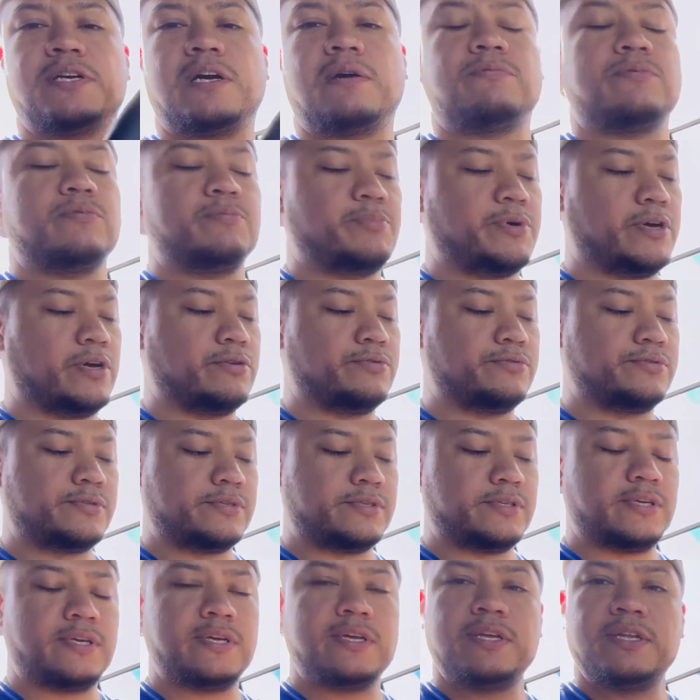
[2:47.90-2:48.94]
I will
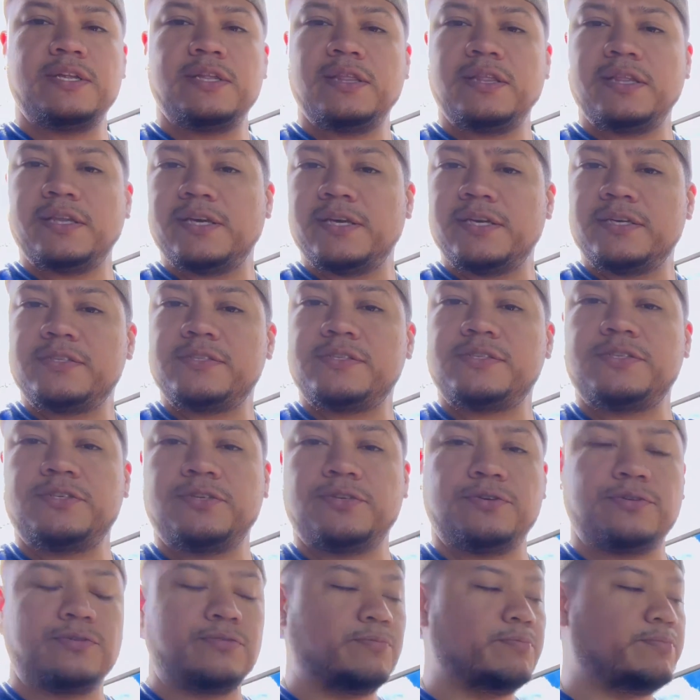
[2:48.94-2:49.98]
post links
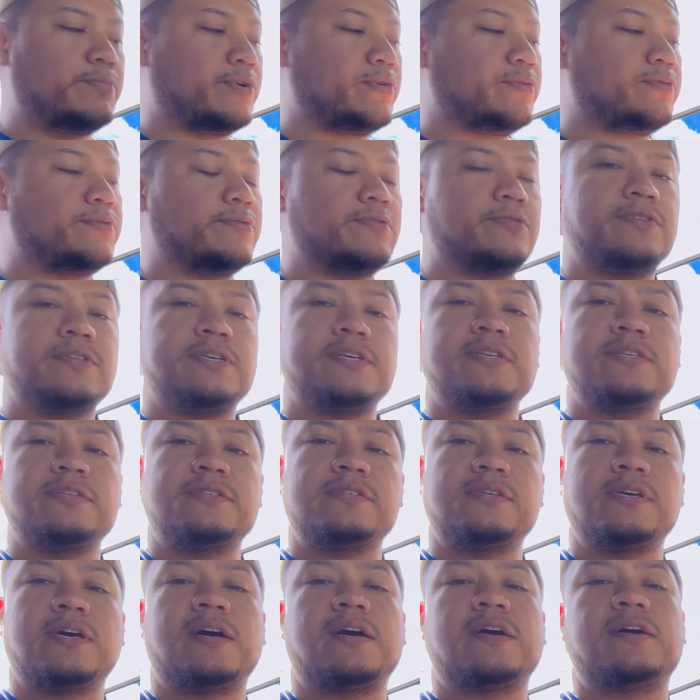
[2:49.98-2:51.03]
to both of
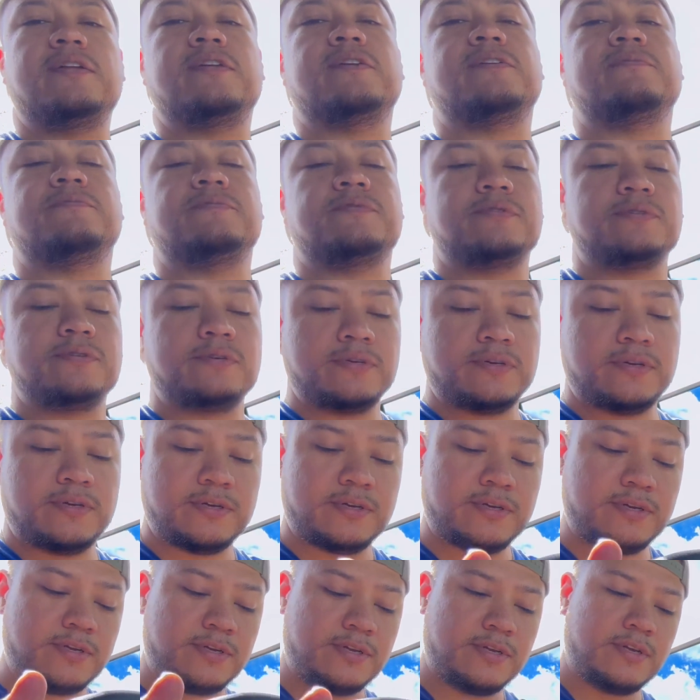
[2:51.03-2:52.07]
these items
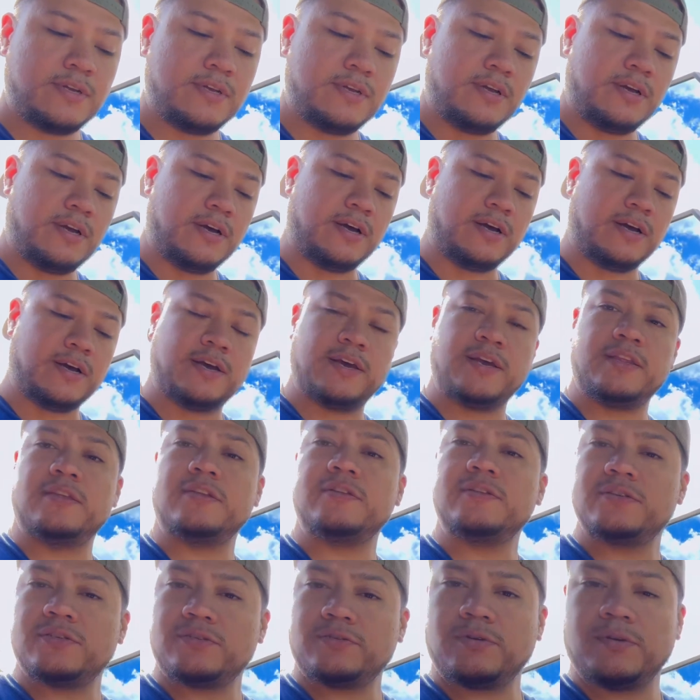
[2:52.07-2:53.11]
in the
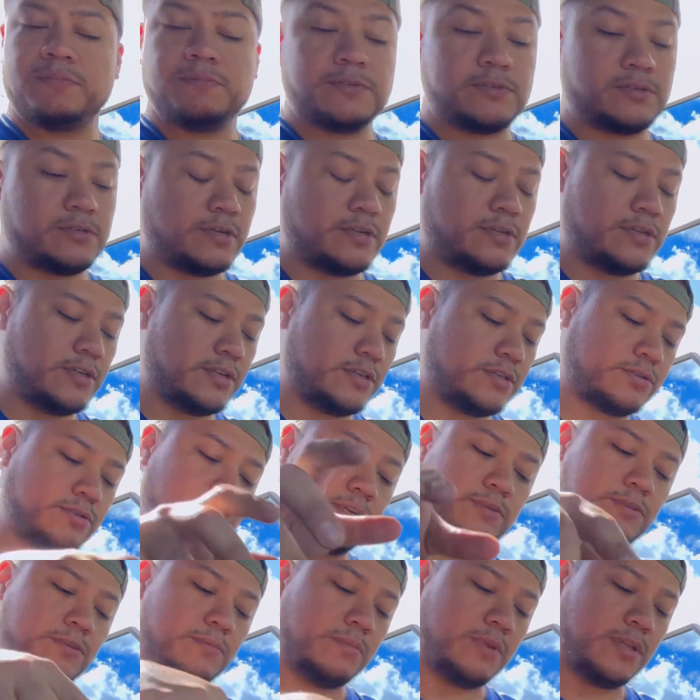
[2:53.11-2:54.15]

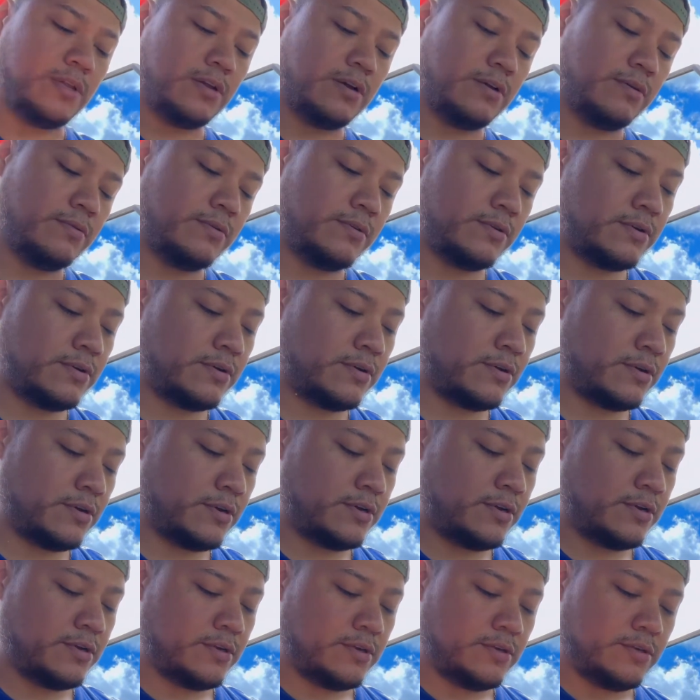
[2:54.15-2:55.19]
description below.
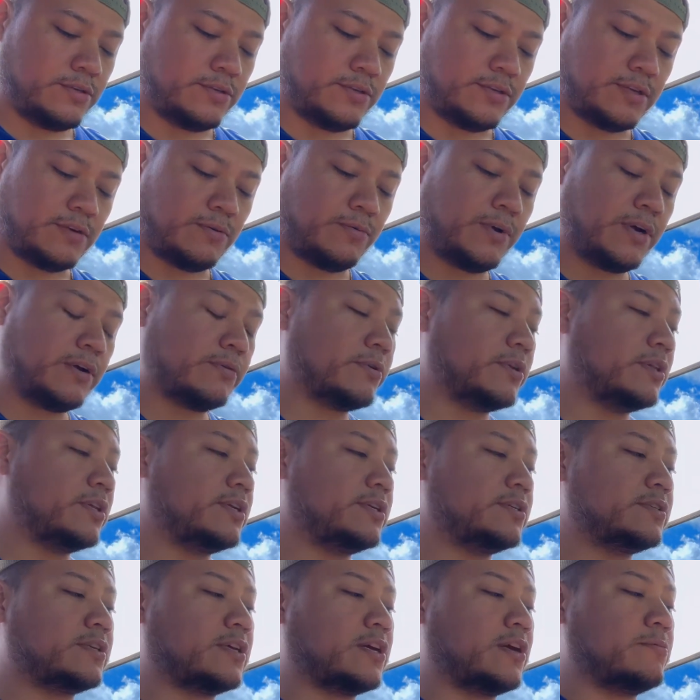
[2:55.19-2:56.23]
So the quick
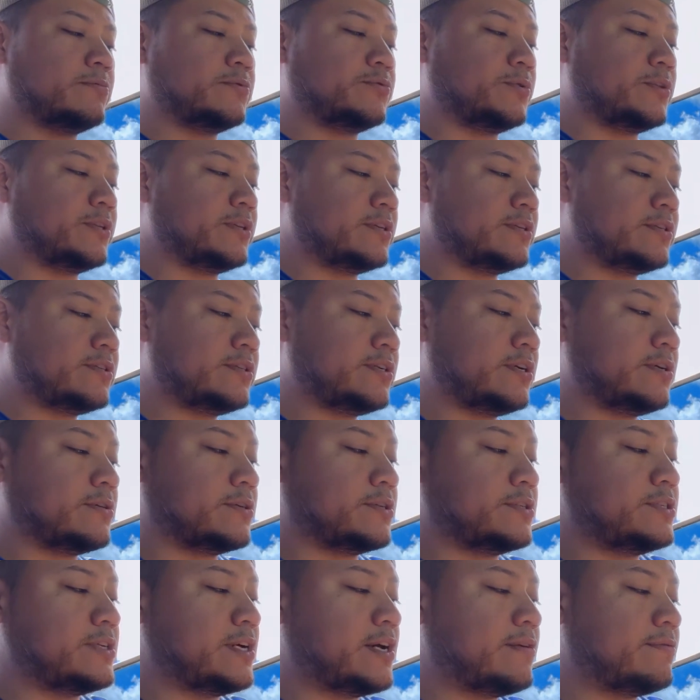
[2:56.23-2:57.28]
release comes with this steering
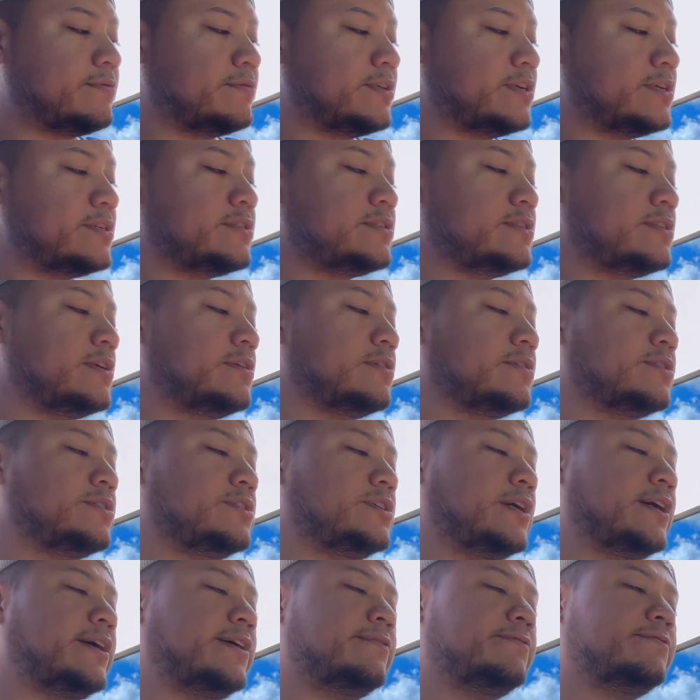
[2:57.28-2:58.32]
shaft. This steering
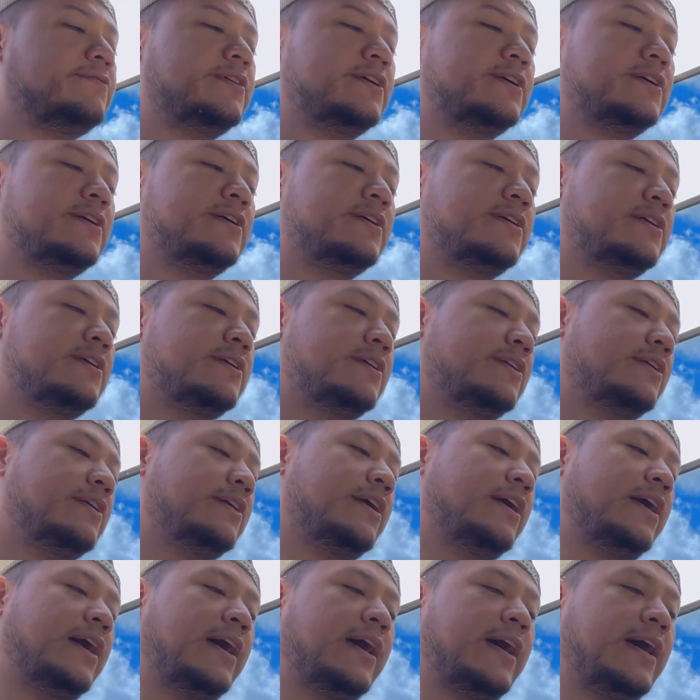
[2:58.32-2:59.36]
shaft,
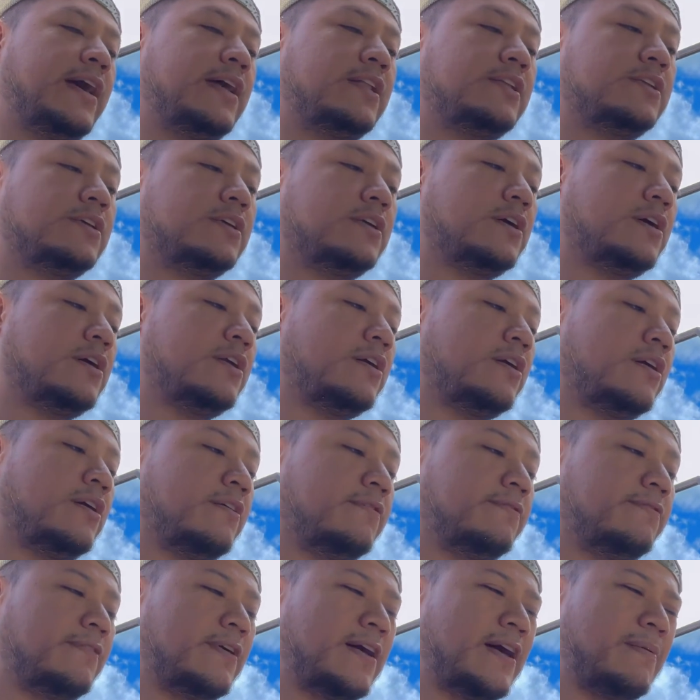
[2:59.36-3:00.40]
I had to cut
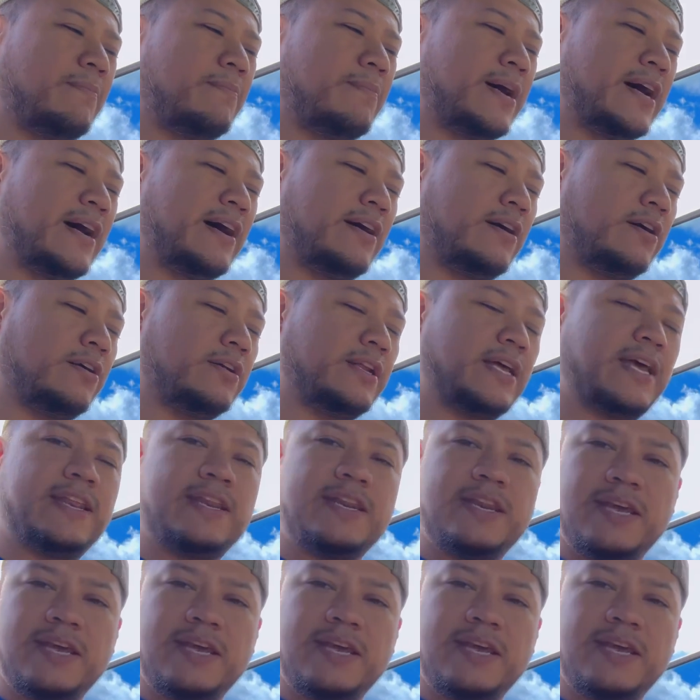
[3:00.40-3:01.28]
off about an